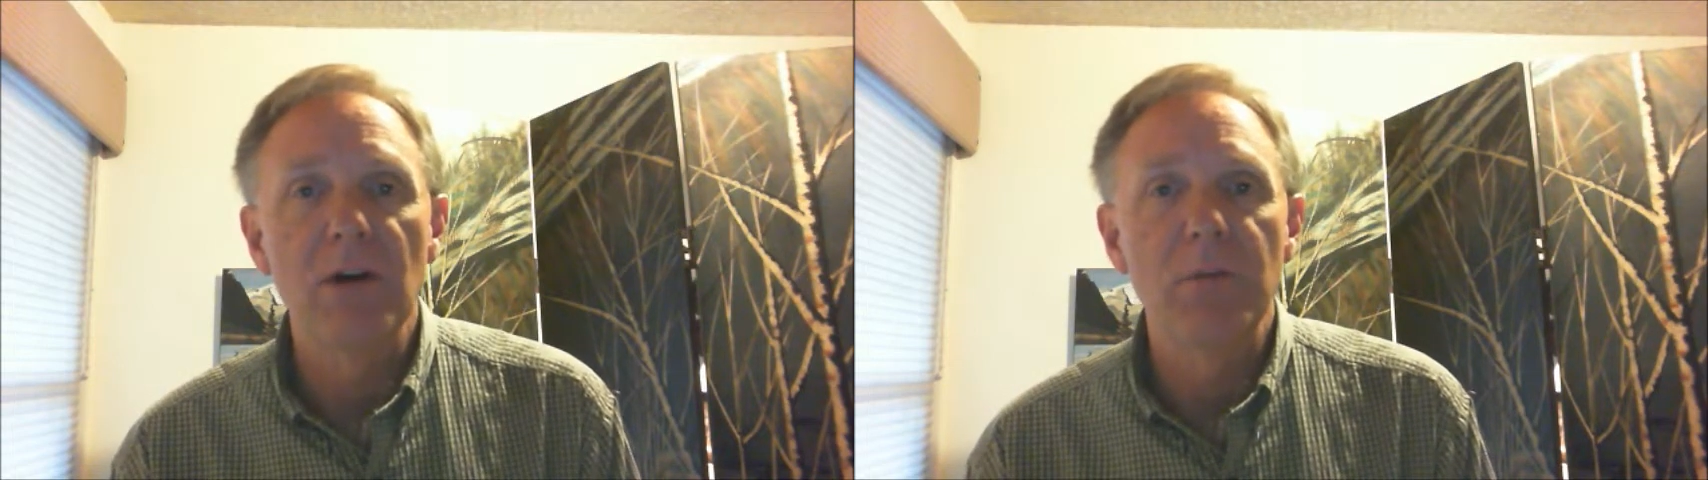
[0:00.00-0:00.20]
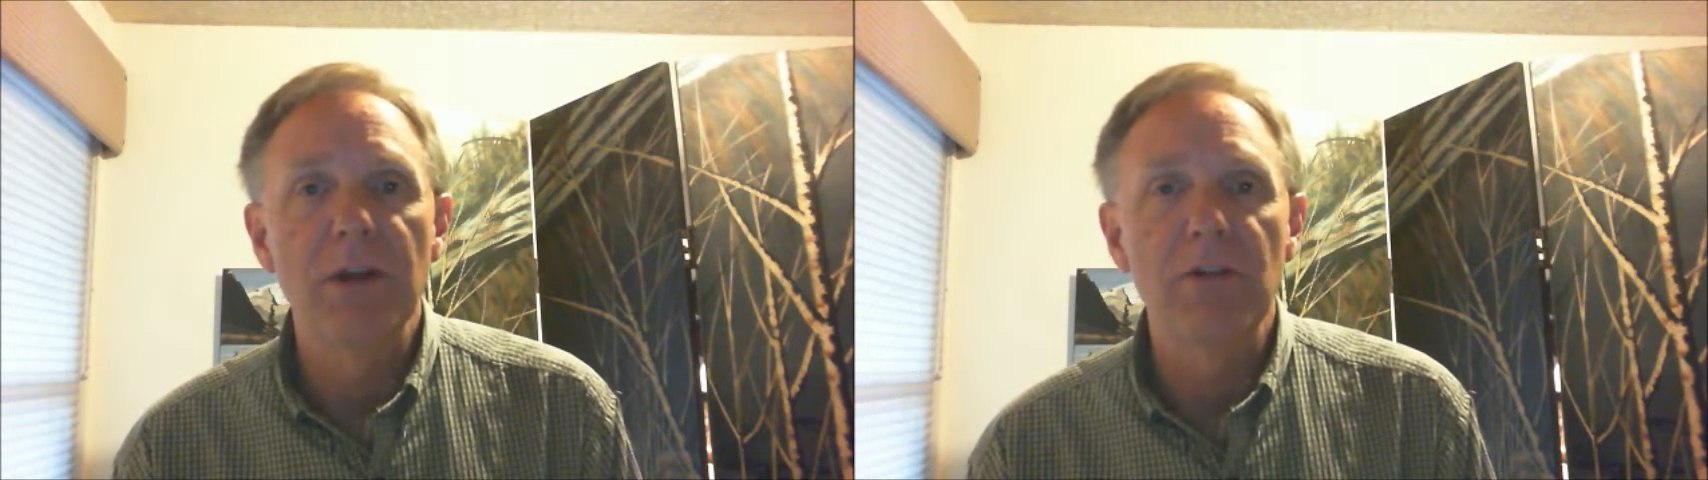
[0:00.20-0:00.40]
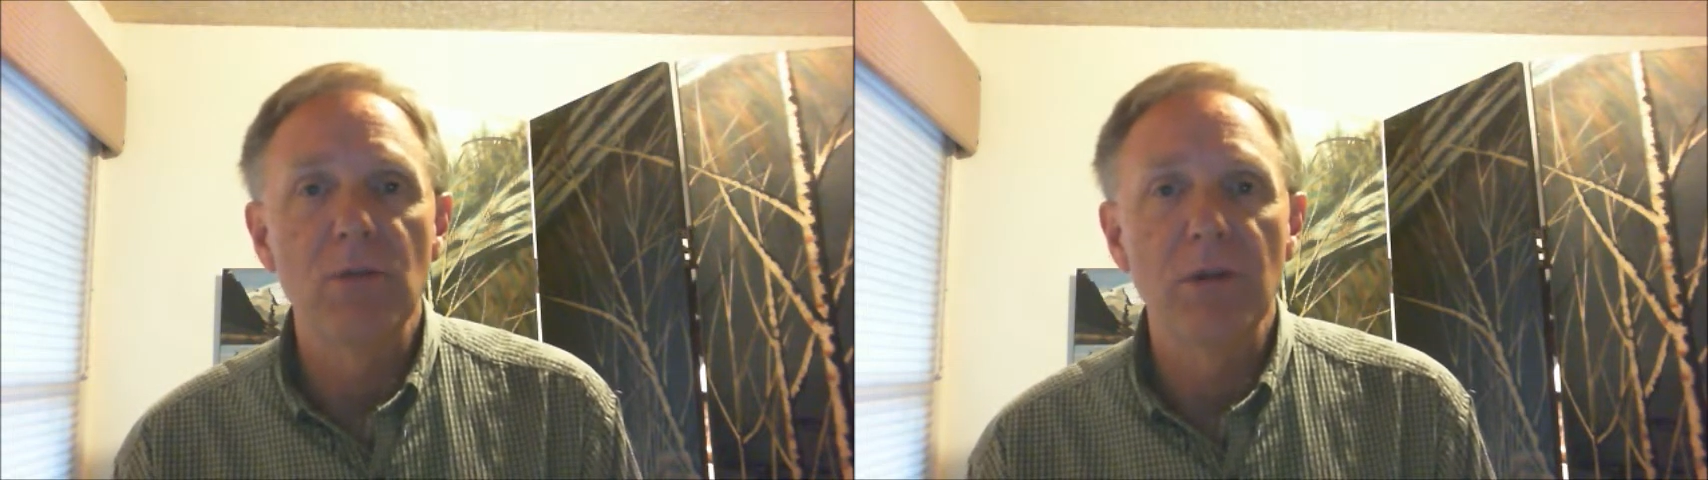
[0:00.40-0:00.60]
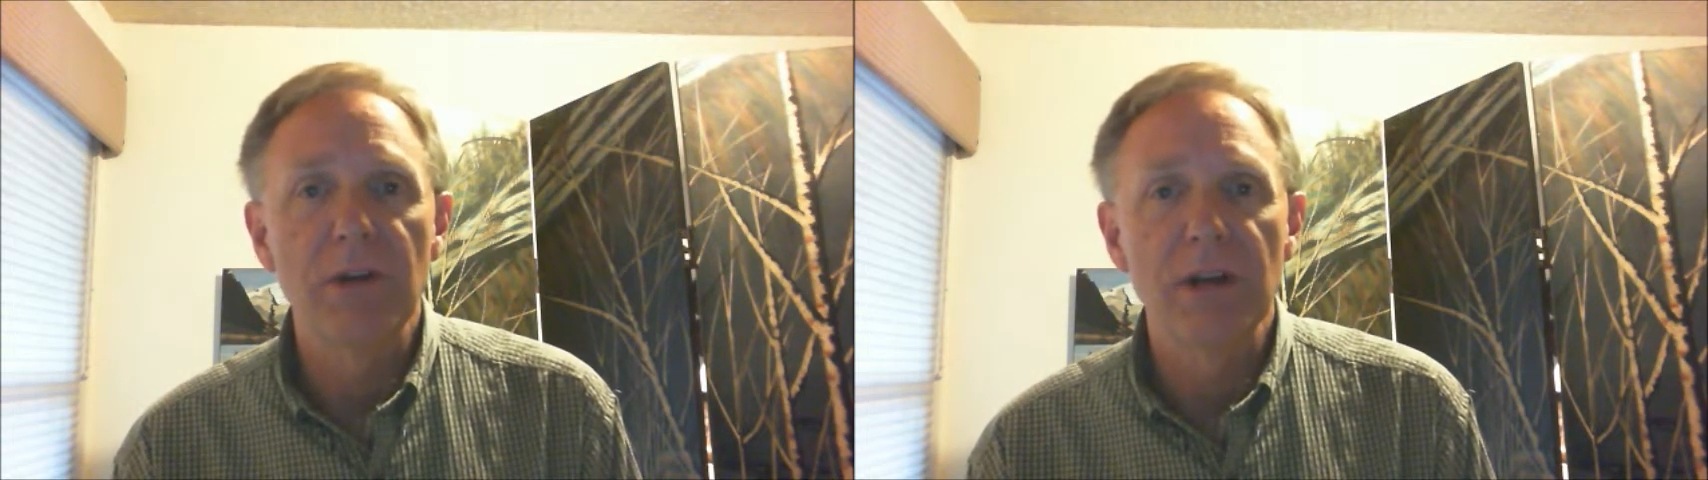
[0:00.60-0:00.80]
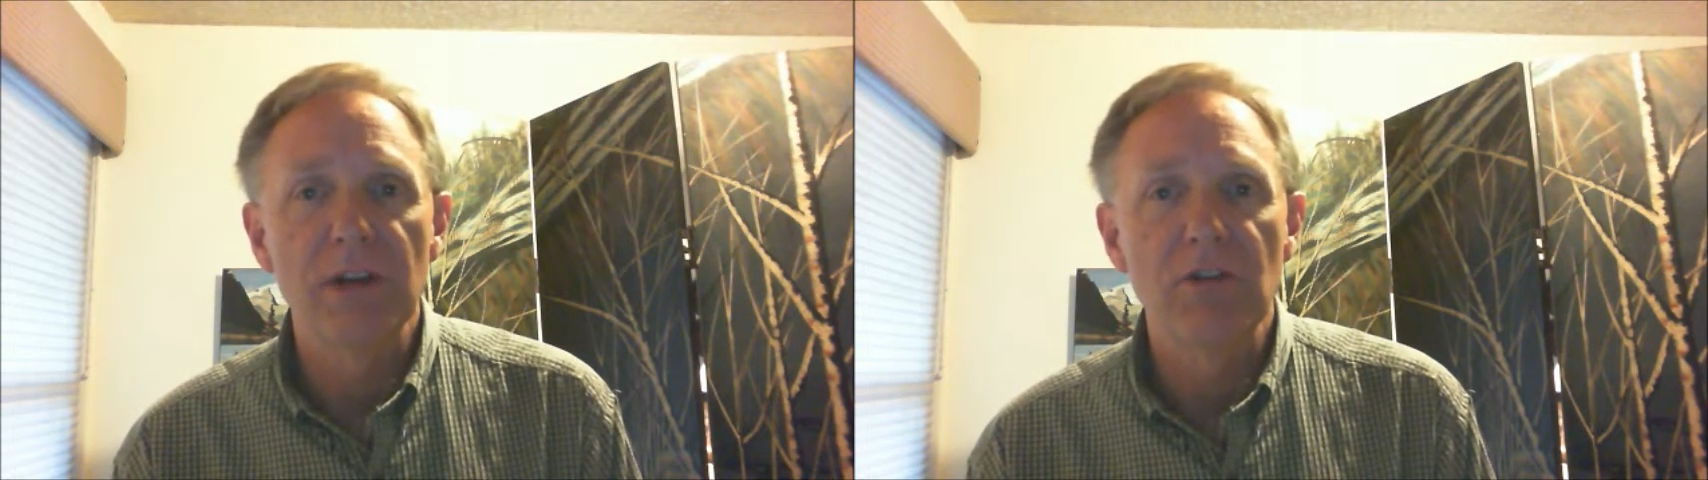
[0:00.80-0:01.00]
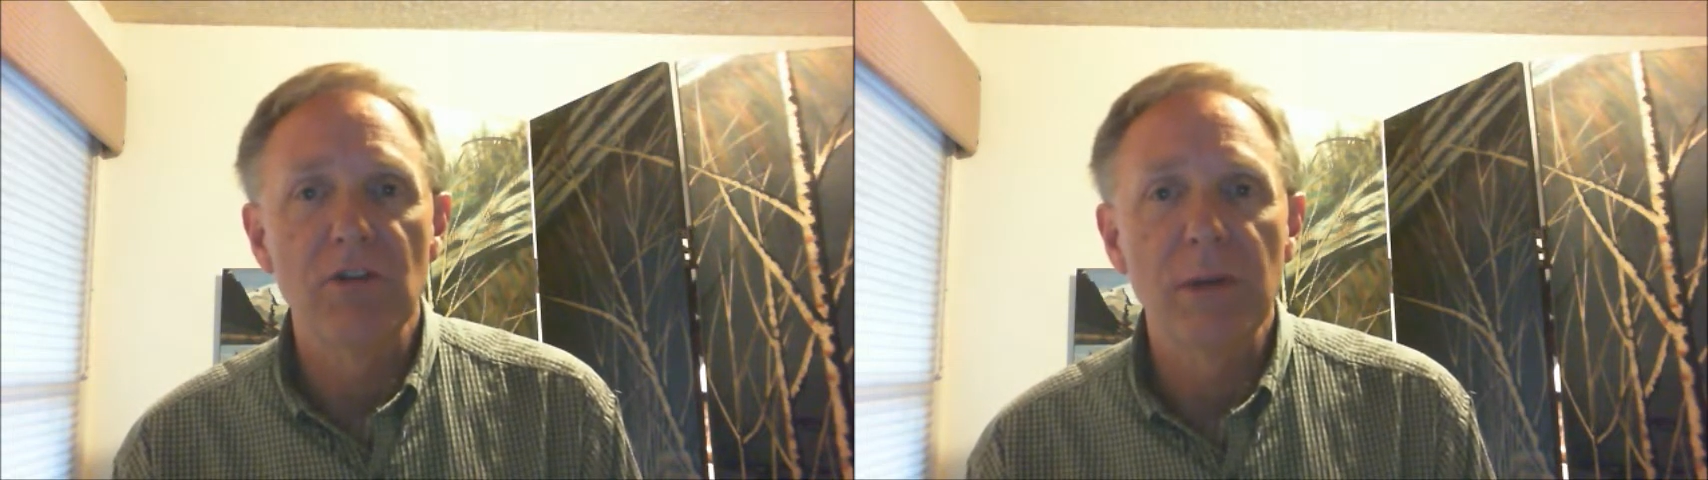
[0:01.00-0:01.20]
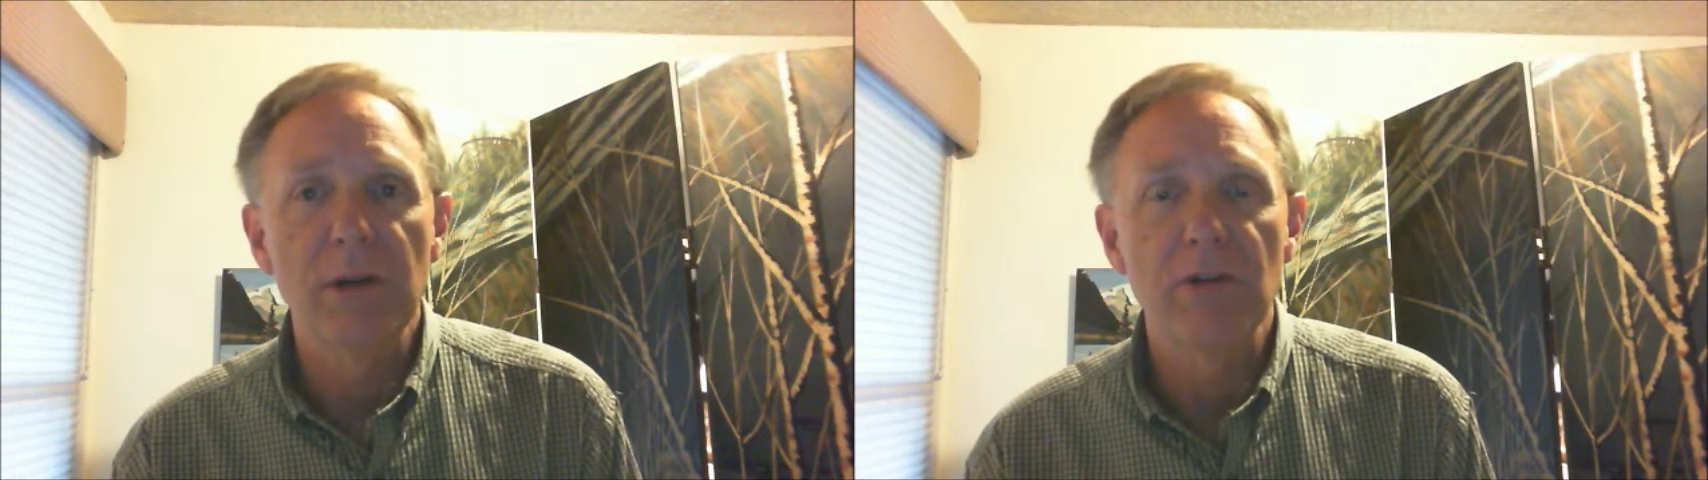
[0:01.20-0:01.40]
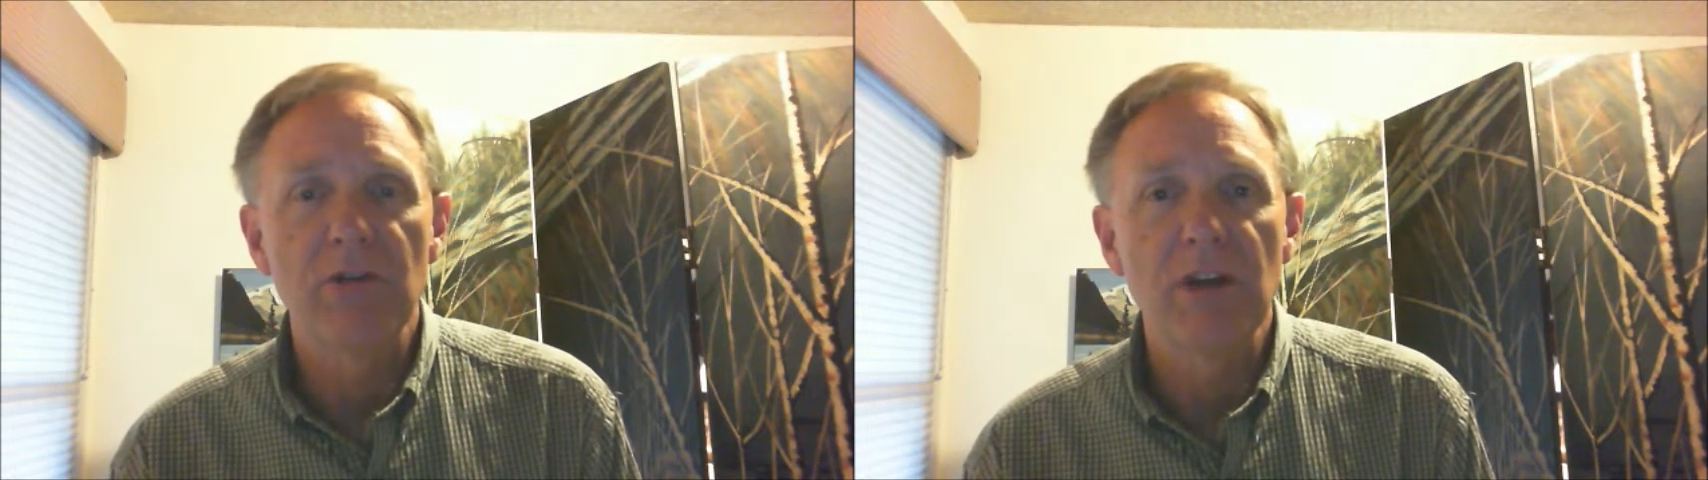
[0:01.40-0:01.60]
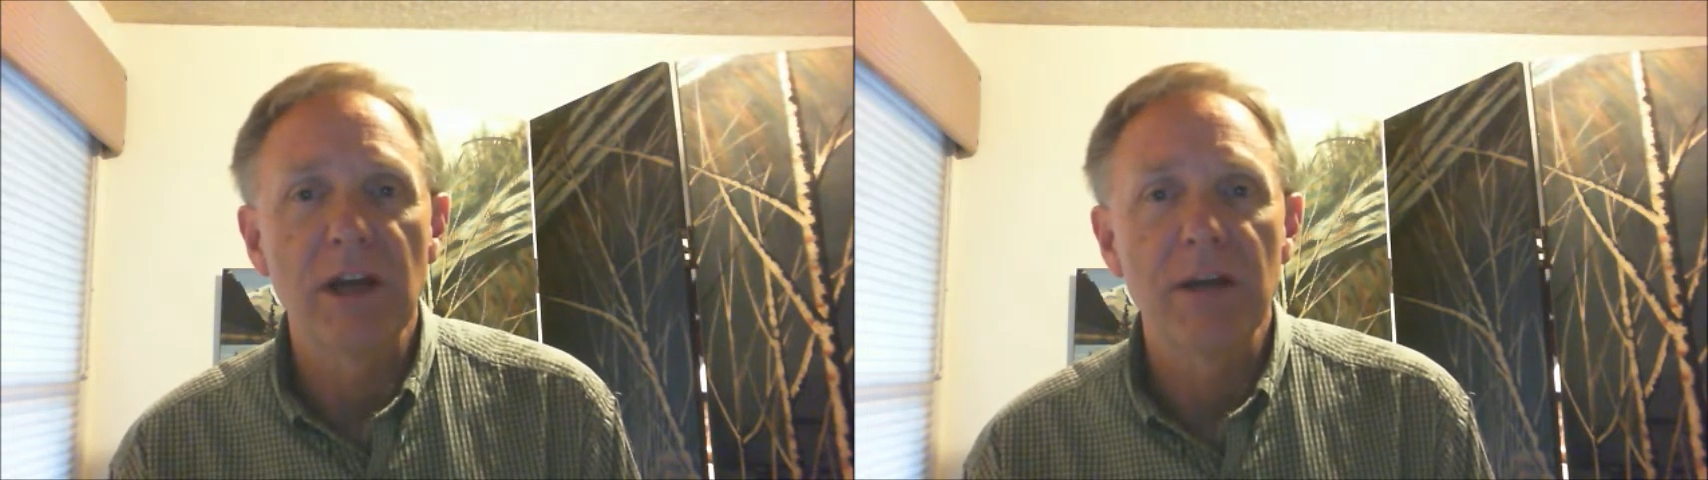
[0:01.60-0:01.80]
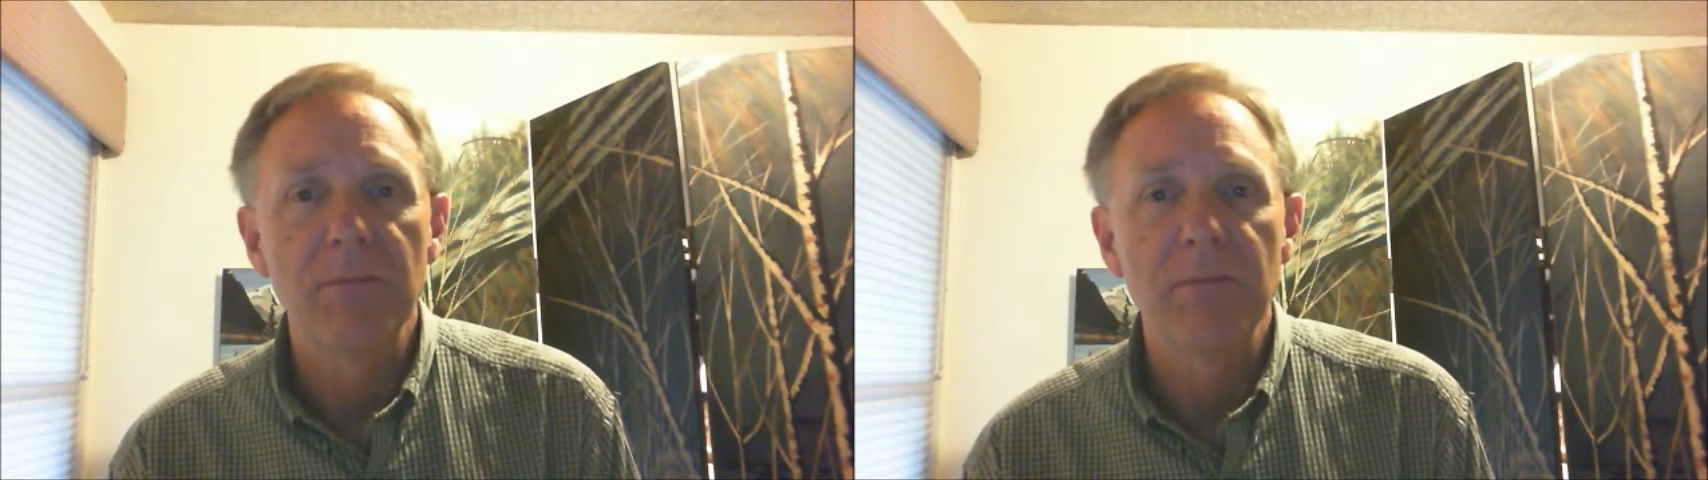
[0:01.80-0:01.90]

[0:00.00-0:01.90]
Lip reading: hope that's within us, as Peter said.